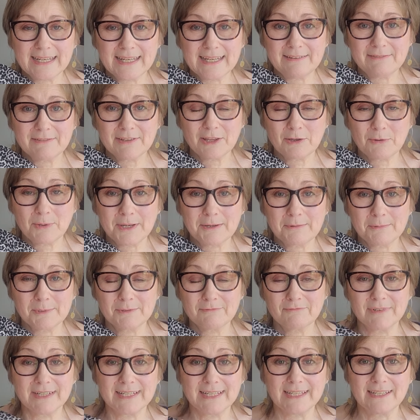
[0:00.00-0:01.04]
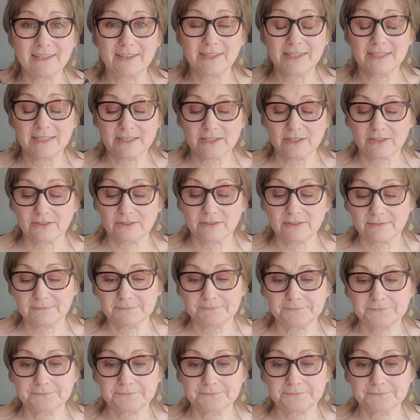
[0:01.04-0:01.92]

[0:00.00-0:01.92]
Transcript: even though I would really like to.